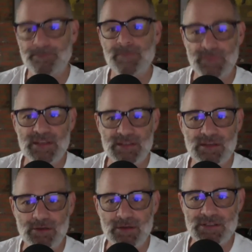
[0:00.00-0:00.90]
the easier
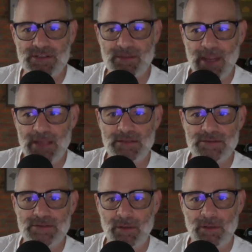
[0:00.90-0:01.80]
it is to manage.
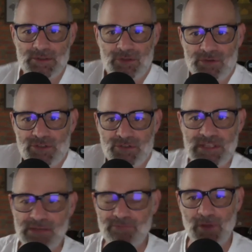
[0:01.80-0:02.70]
So is your team
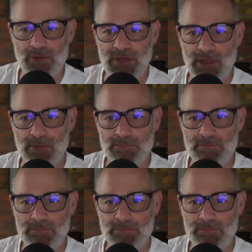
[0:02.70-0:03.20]
following up?